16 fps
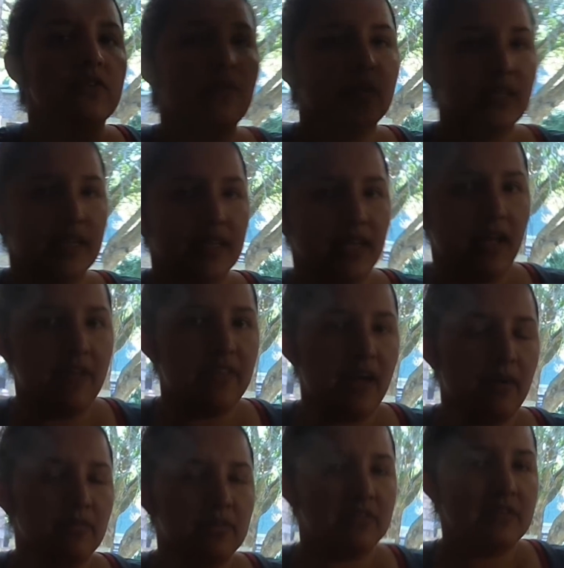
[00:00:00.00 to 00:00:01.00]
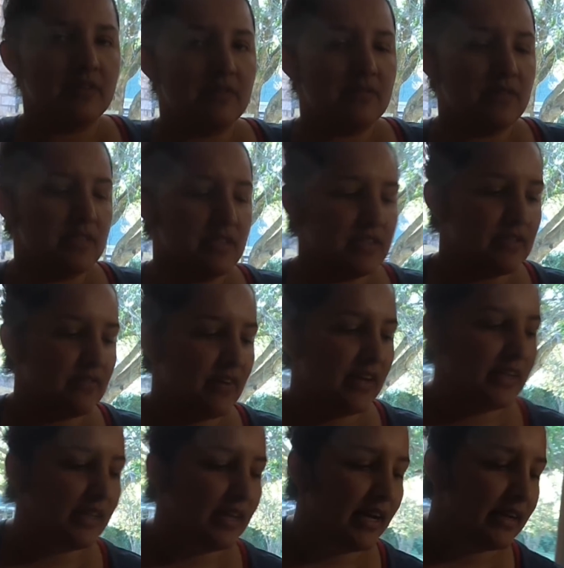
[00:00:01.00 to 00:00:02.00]
to only allow that which comes from the
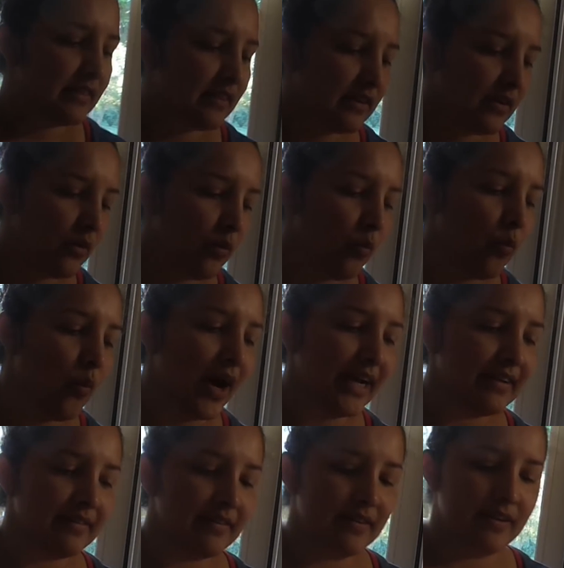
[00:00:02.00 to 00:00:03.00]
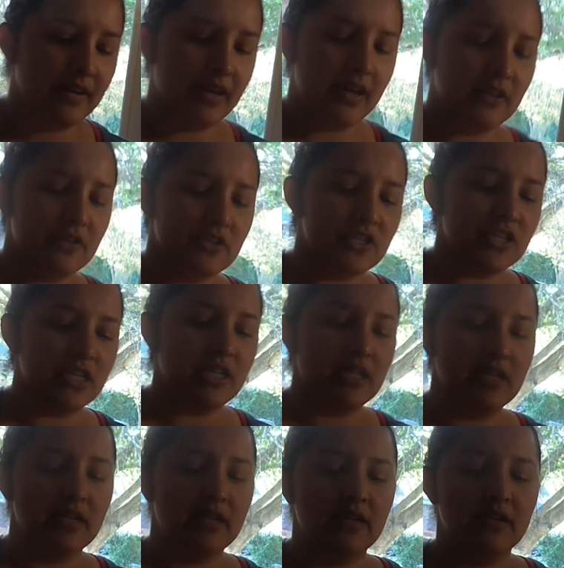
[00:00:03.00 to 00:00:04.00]
divine light, the white
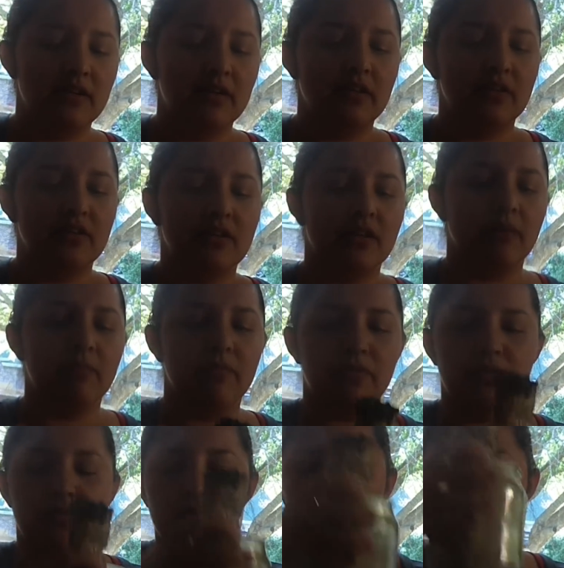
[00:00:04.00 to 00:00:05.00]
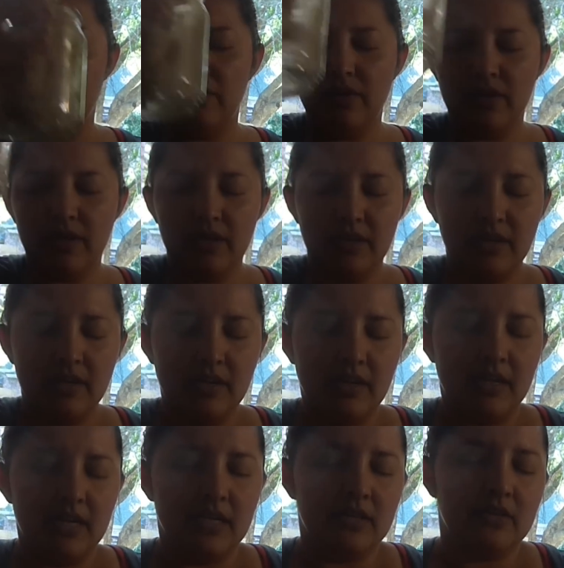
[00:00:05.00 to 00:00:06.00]
energy, to come through,
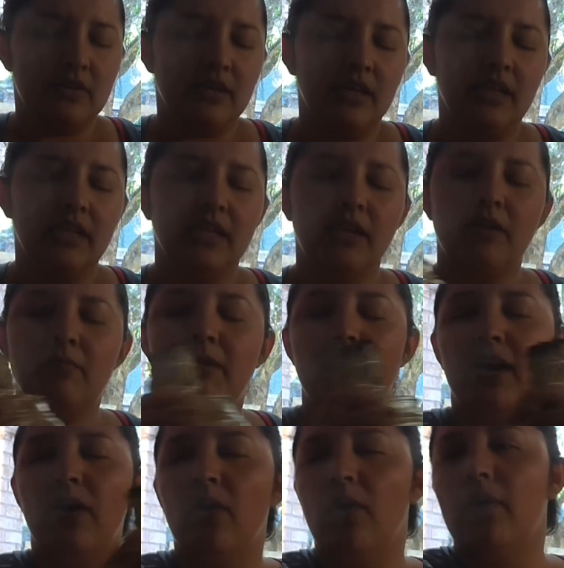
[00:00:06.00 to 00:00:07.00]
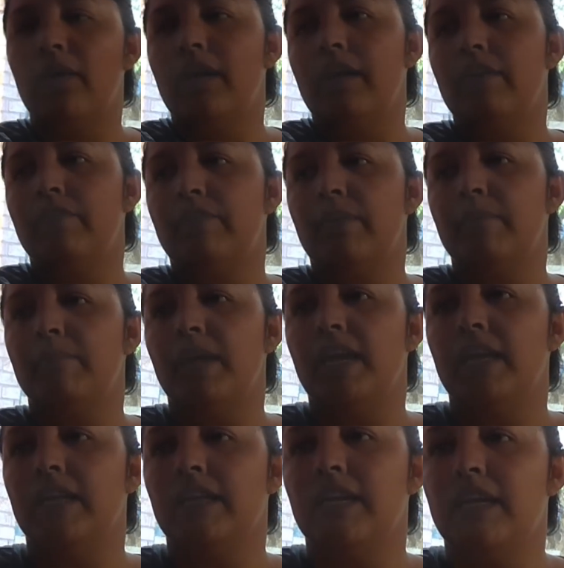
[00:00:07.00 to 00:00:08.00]
to clear my aura from
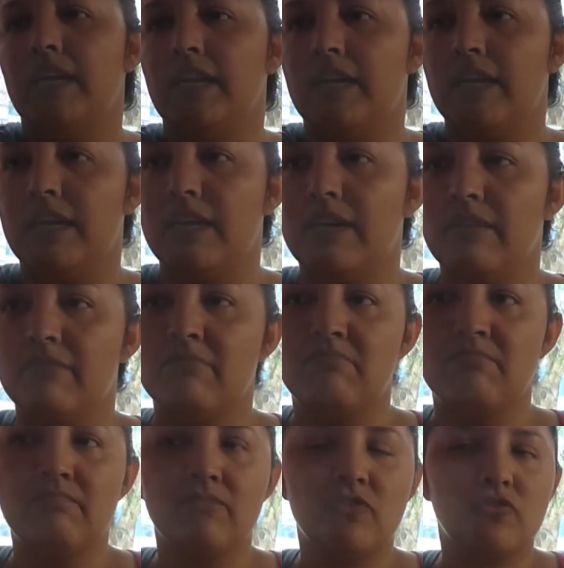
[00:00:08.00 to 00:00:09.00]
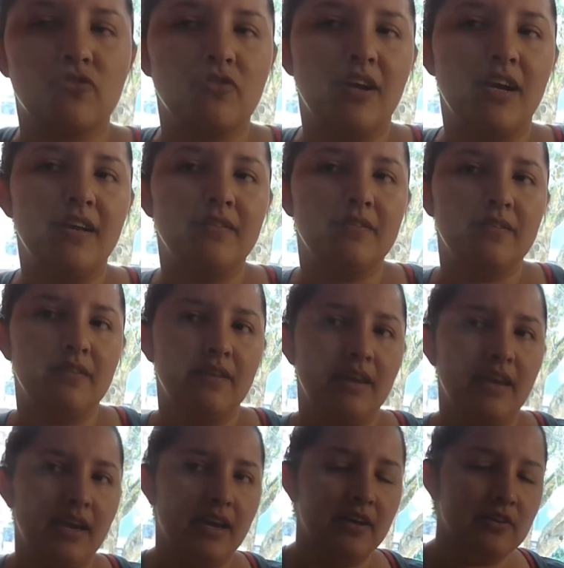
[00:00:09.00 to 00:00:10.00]
any stress,
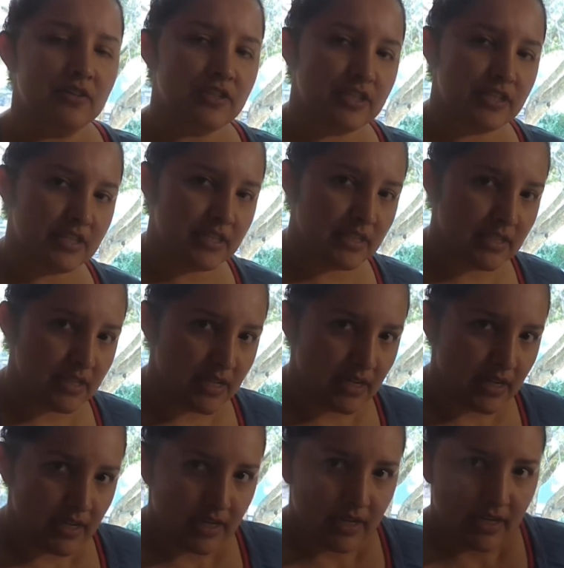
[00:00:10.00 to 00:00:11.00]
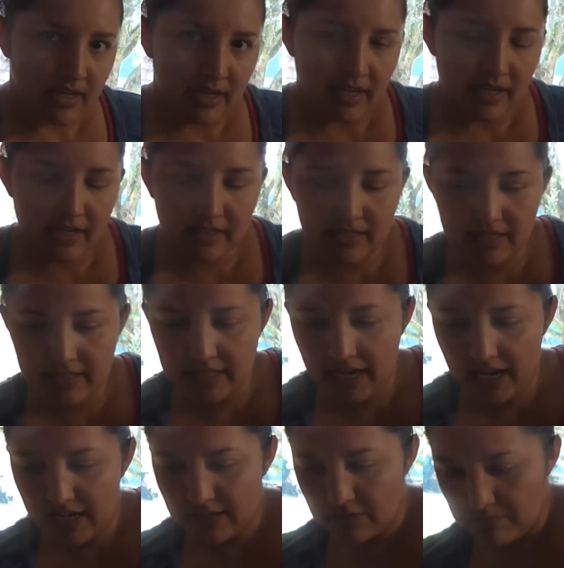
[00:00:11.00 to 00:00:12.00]
energy, any
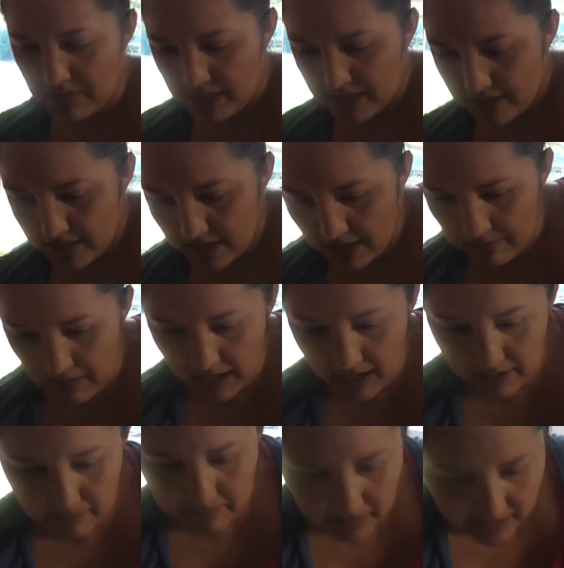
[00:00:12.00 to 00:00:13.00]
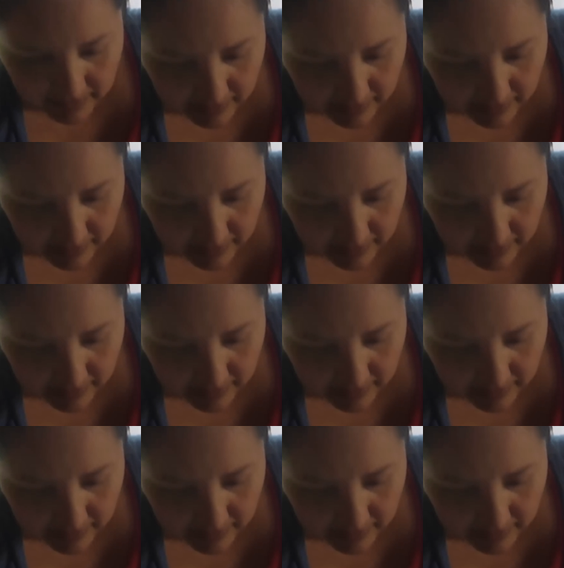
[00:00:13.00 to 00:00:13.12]
attachments that I might have